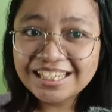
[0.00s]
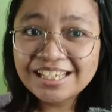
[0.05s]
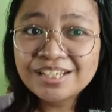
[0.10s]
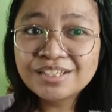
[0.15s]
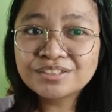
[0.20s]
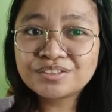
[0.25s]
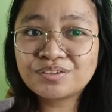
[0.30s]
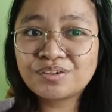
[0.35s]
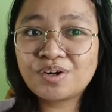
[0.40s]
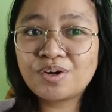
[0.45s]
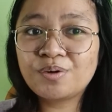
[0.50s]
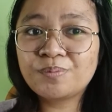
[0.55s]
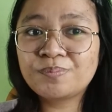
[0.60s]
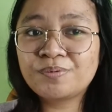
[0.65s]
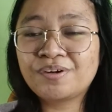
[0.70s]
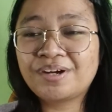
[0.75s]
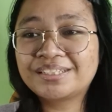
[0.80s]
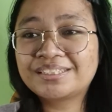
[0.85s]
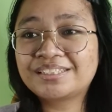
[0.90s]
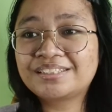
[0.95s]
So I hope you
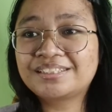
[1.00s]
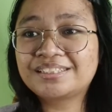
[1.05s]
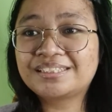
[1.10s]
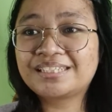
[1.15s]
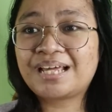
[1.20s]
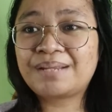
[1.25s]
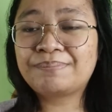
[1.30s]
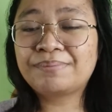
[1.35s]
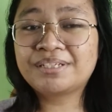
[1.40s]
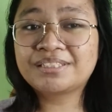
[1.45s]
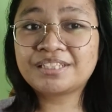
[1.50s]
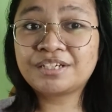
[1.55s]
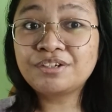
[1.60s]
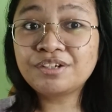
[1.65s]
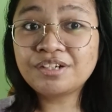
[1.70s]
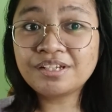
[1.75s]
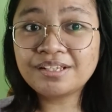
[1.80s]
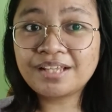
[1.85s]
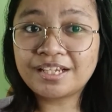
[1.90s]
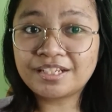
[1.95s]
guys understand, because I
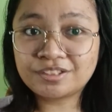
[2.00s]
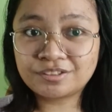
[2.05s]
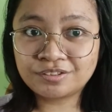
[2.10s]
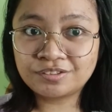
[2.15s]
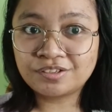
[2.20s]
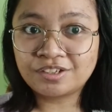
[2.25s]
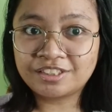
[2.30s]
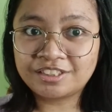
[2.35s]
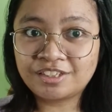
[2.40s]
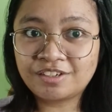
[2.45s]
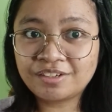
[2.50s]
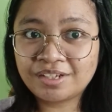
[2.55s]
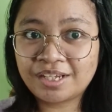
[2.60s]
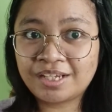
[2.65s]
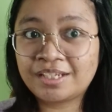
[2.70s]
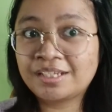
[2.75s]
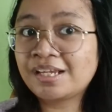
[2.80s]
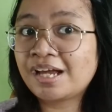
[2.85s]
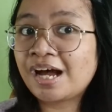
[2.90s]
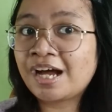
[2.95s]
really like Kuon,
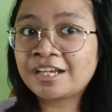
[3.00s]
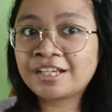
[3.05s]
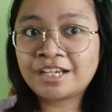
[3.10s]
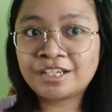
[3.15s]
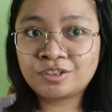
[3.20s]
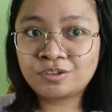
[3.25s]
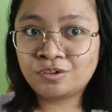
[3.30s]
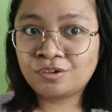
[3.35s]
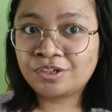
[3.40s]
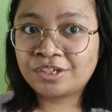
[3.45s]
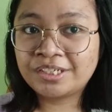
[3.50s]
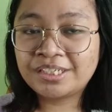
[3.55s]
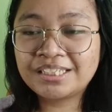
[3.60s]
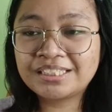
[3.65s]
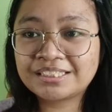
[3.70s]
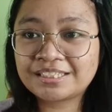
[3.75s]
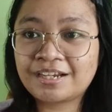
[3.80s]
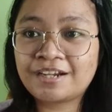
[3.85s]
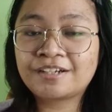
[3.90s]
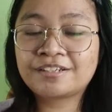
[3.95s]
okay? I adored his
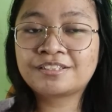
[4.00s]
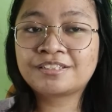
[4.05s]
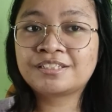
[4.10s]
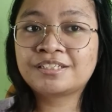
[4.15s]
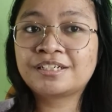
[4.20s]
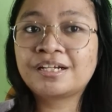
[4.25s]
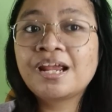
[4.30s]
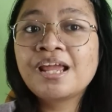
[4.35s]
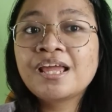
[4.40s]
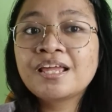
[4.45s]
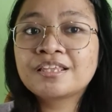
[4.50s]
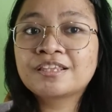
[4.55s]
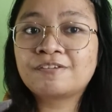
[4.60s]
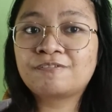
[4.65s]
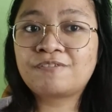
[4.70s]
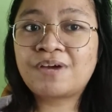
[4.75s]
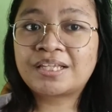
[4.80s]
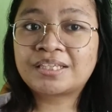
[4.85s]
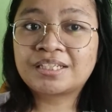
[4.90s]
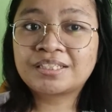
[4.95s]
character, the
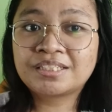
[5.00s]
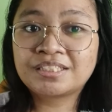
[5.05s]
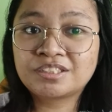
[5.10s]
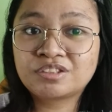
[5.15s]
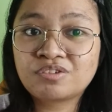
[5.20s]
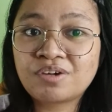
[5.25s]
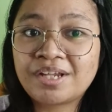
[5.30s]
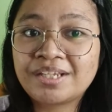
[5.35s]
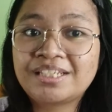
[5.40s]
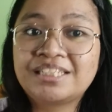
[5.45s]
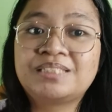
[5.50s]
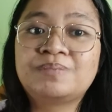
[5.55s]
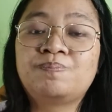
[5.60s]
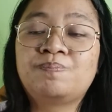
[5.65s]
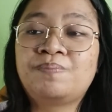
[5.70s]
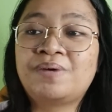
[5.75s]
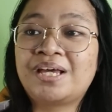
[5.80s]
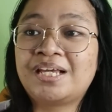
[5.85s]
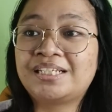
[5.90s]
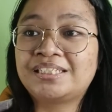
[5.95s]
fact that he's trying his
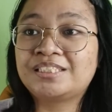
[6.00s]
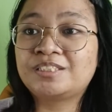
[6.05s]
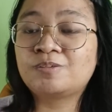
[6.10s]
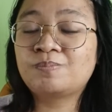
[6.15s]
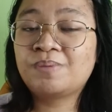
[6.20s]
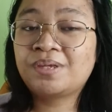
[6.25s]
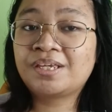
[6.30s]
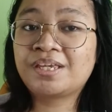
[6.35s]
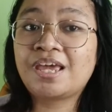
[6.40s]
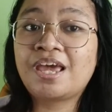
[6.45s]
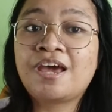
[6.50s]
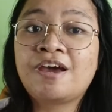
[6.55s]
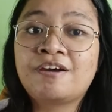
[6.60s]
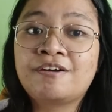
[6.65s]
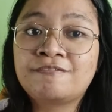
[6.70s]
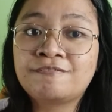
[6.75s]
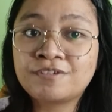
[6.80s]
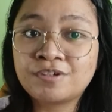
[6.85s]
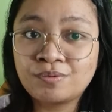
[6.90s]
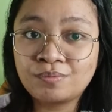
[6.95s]
best to make
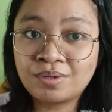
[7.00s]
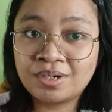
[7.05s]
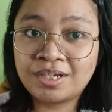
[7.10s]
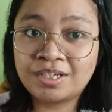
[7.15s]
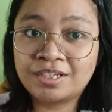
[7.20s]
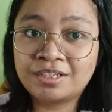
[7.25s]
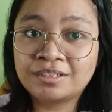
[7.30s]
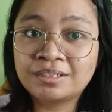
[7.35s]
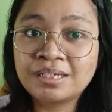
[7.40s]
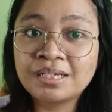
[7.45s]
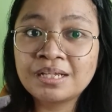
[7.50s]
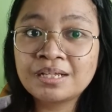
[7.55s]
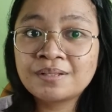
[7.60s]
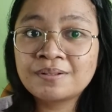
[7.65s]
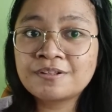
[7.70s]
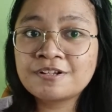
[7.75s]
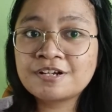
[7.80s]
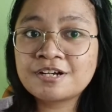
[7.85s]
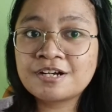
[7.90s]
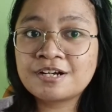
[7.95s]
everyone
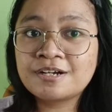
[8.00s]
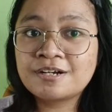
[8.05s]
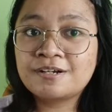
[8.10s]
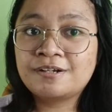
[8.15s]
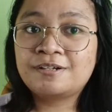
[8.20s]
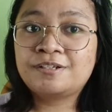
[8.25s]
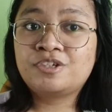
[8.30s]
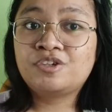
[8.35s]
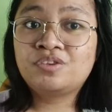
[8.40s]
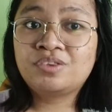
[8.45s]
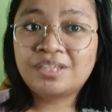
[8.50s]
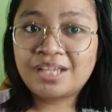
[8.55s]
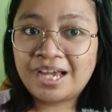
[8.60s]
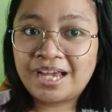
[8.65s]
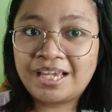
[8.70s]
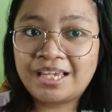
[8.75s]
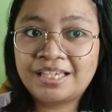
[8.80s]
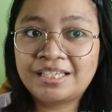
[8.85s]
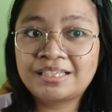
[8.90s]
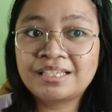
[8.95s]

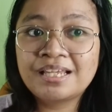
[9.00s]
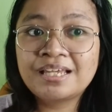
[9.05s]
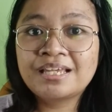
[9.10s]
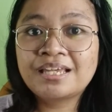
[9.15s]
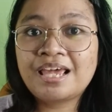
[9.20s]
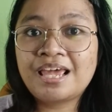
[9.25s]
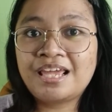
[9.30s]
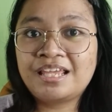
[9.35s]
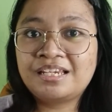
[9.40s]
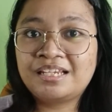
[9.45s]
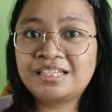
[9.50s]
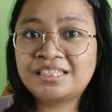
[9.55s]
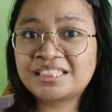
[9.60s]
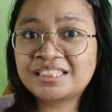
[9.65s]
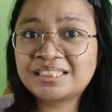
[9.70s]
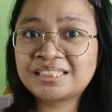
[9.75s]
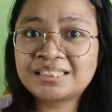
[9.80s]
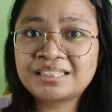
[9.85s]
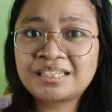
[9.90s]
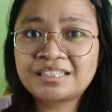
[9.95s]
unite, and
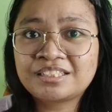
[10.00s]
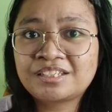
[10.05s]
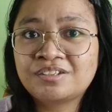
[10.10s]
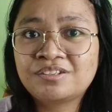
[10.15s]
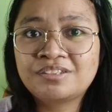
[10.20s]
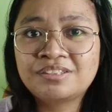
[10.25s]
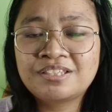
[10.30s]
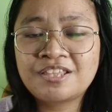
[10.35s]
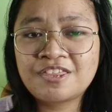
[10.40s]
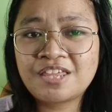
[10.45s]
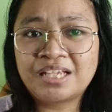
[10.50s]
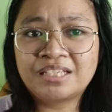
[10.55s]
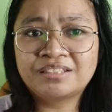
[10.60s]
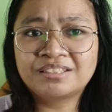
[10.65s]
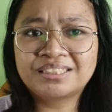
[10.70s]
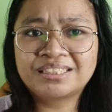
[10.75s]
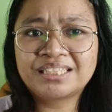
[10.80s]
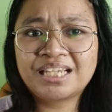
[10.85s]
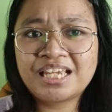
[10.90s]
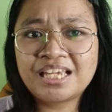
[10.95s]
it's such a good thing to
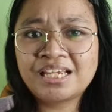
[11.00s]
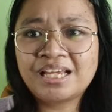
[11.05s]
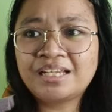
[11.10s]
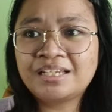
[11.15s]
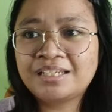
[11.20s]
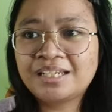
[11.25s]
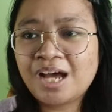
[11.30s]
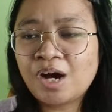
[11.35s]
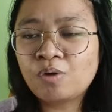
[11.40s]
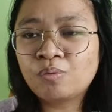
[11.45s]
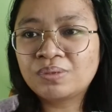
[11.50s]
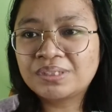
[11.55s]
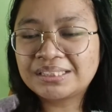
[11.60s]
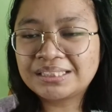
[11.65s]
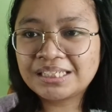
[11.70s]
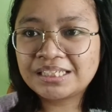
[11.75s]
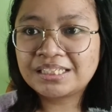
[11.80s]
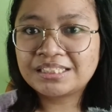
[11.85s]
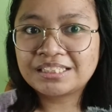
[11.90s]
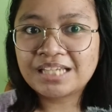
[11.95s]
see, and now we
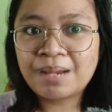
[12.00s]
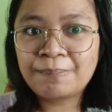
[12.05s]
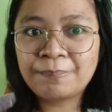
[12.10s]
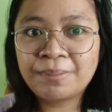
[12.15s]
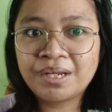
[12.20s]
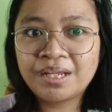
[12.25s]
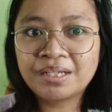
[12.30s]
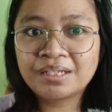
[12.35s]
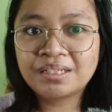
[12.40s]
see this happening.